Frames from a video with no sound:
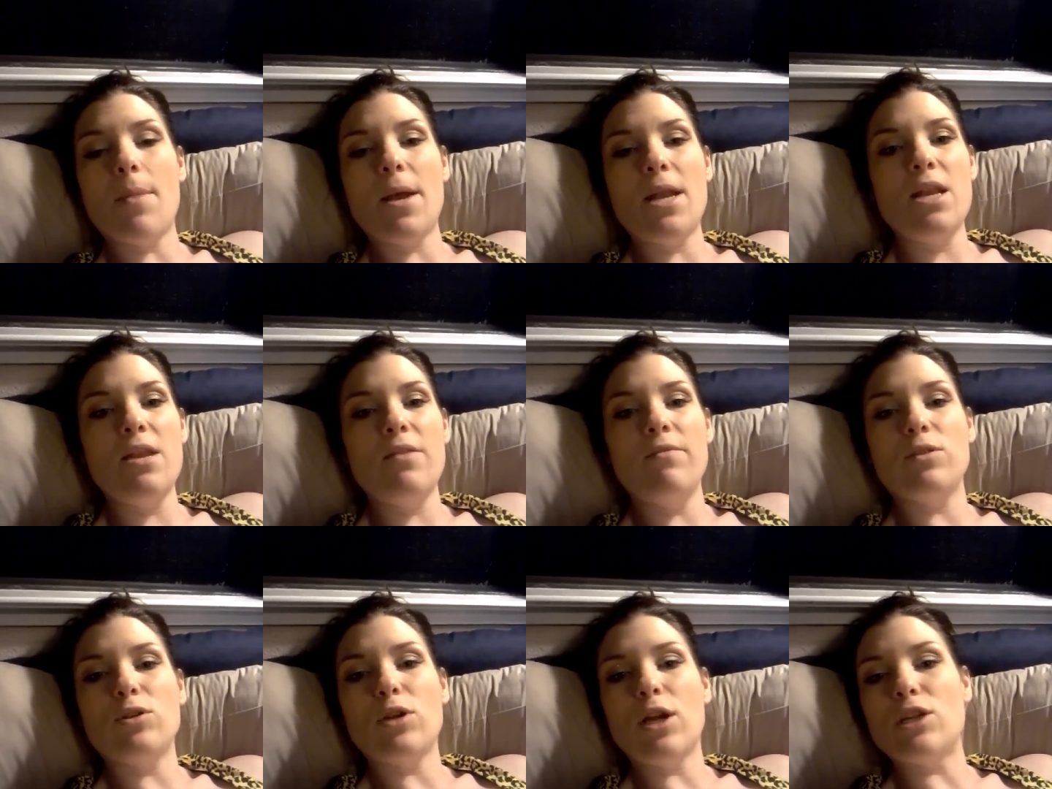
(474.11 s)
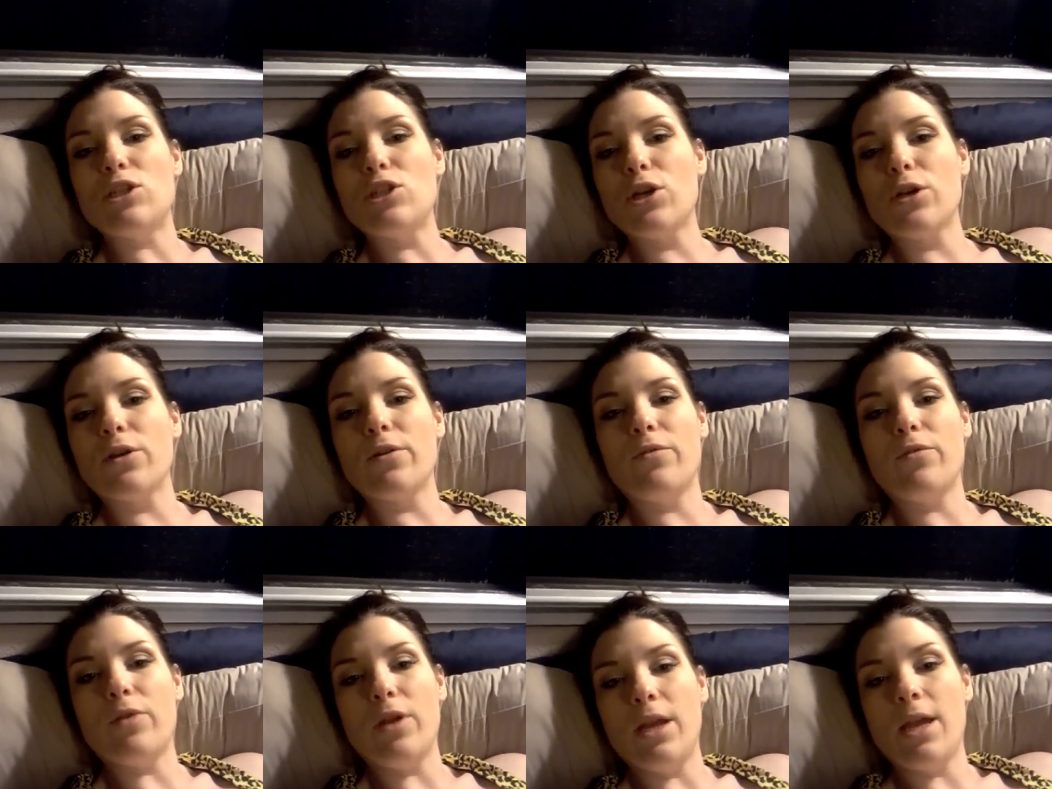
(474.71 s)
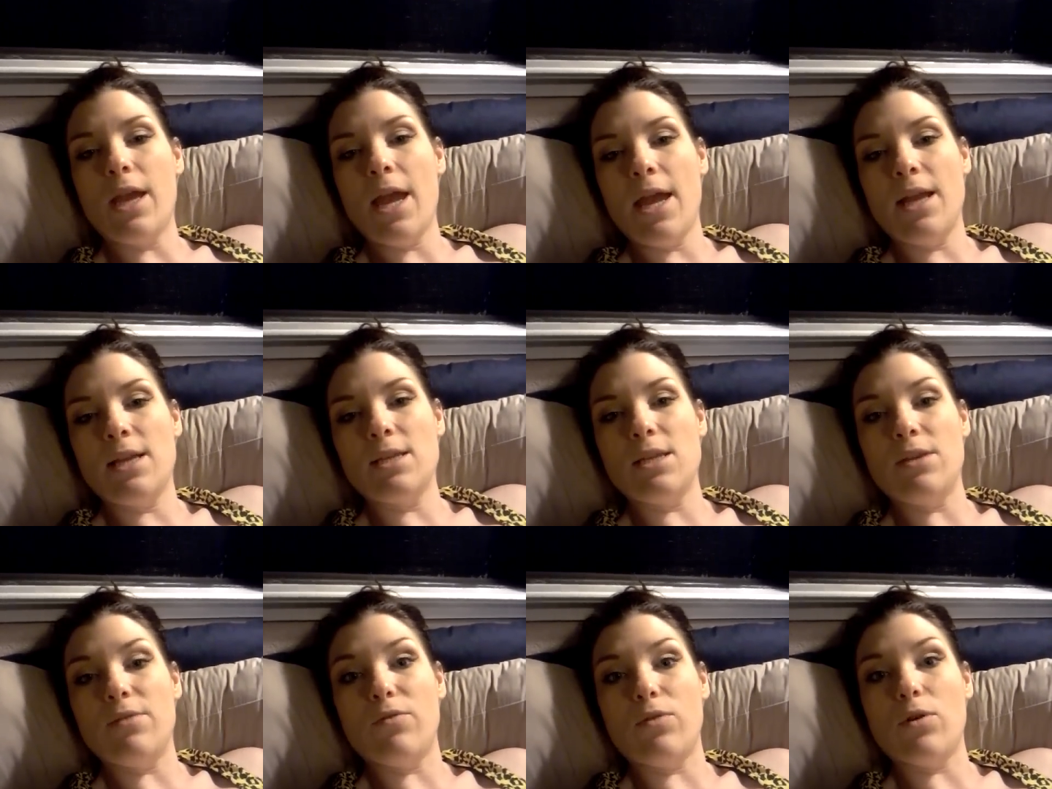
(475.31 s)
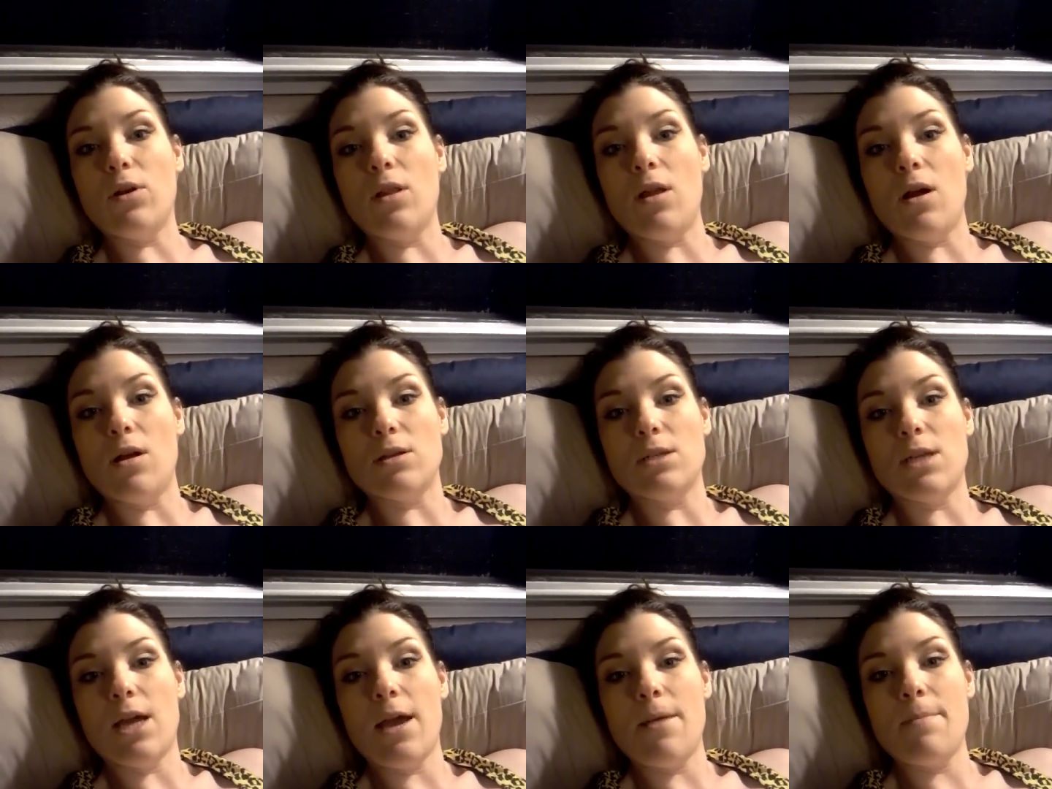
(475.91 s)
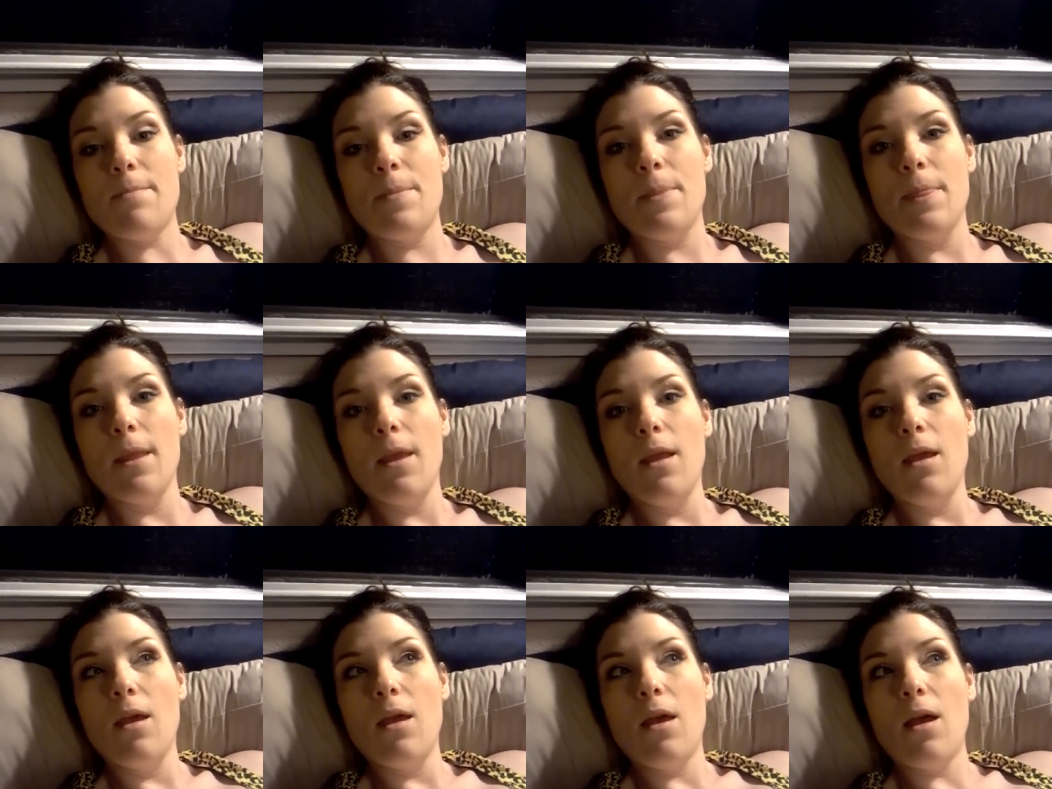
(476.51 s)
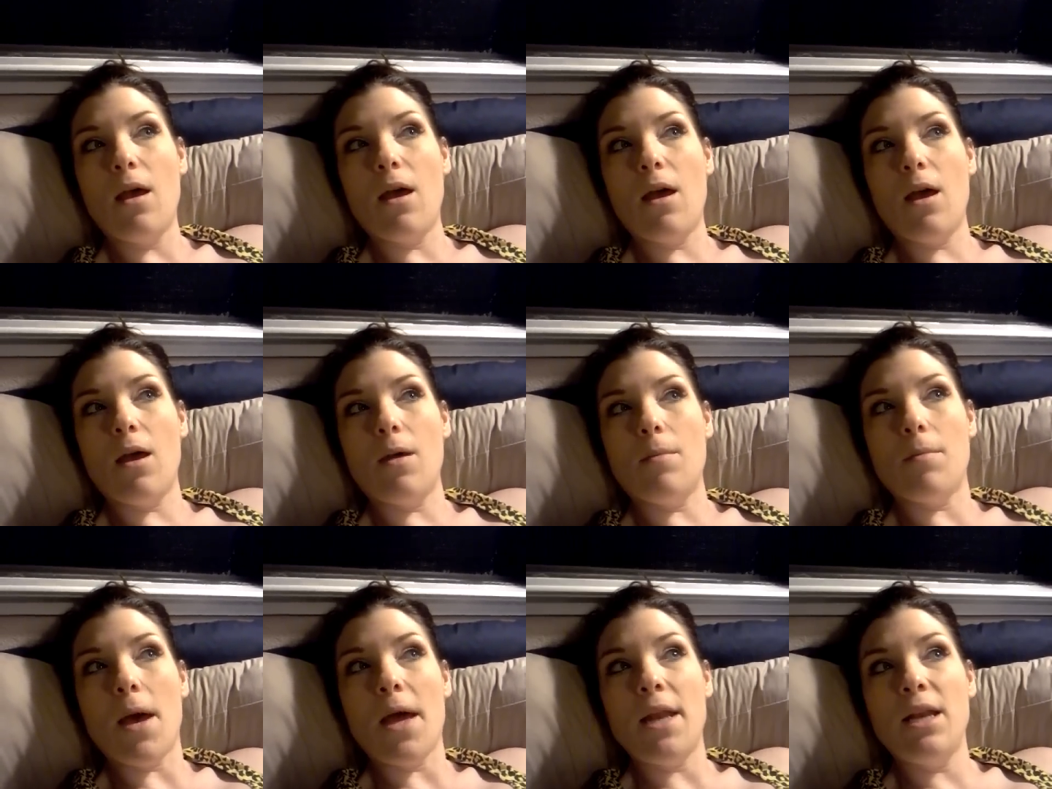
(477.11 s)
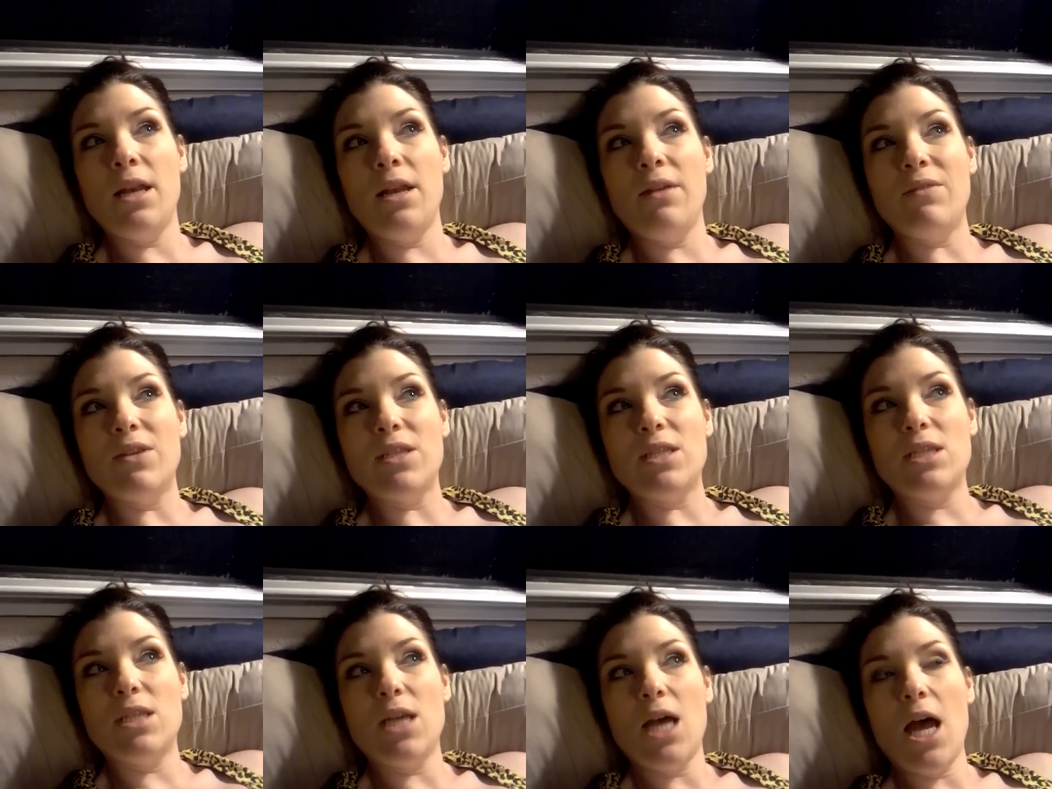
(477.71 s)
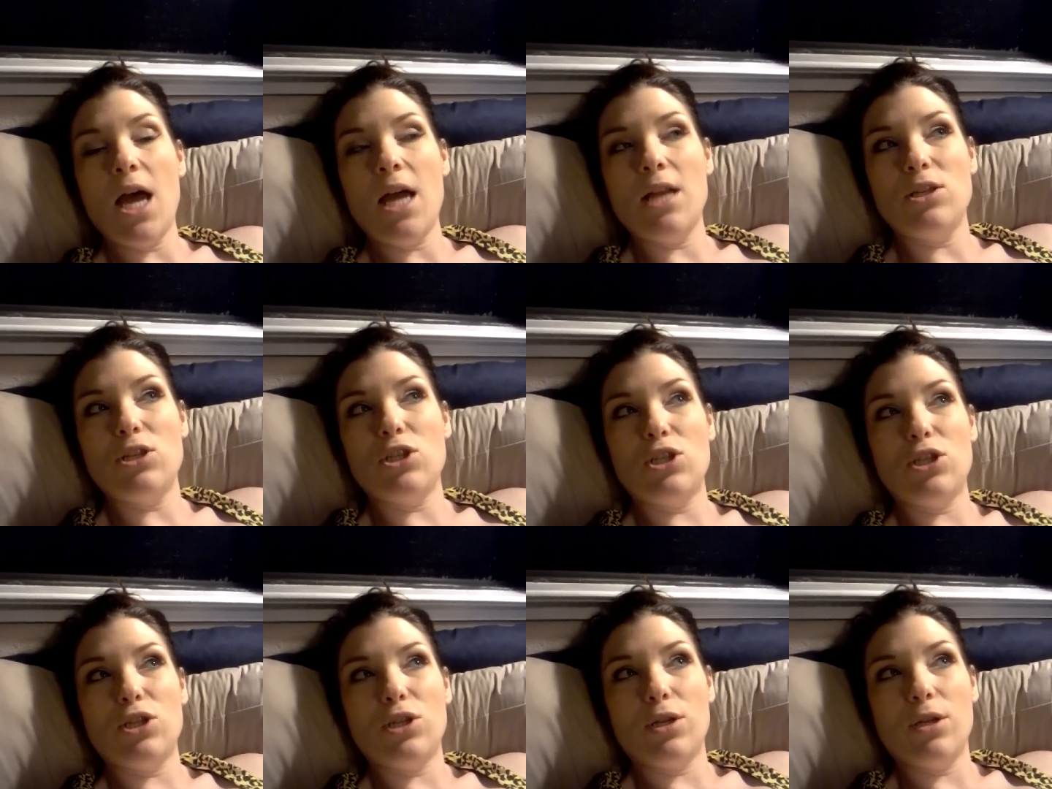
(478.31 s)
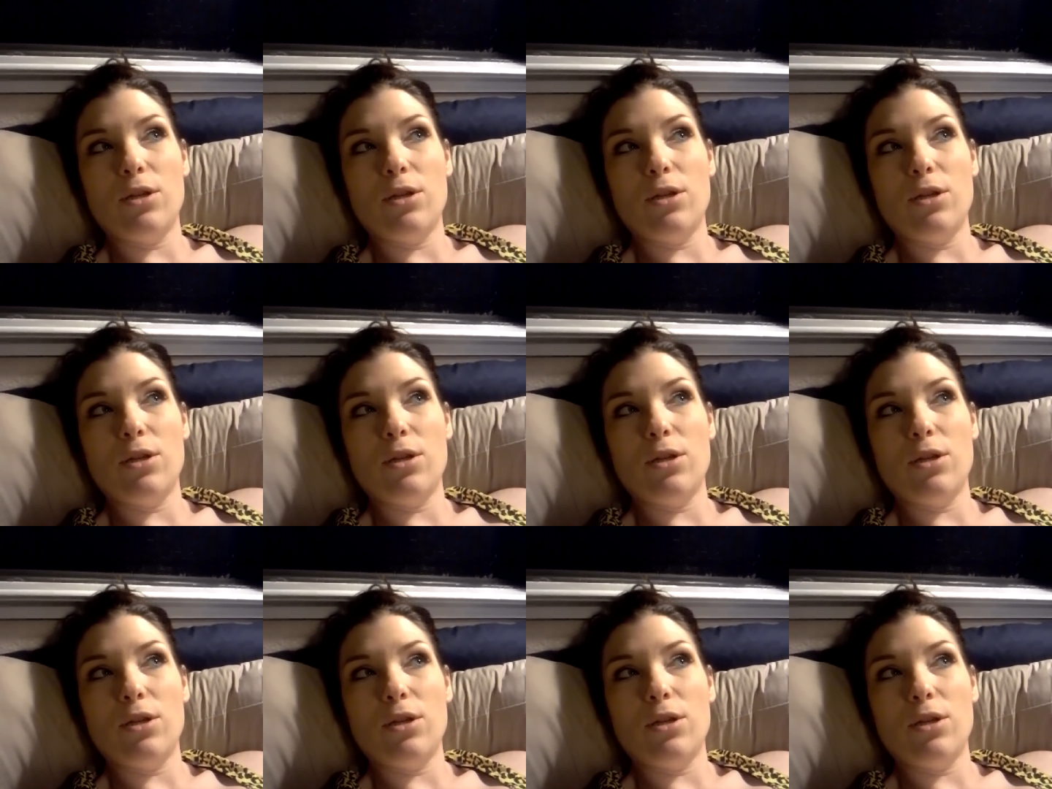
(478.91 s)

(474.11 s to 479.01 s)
I didn't even try sugar-free candy for a long time. I didn't even touch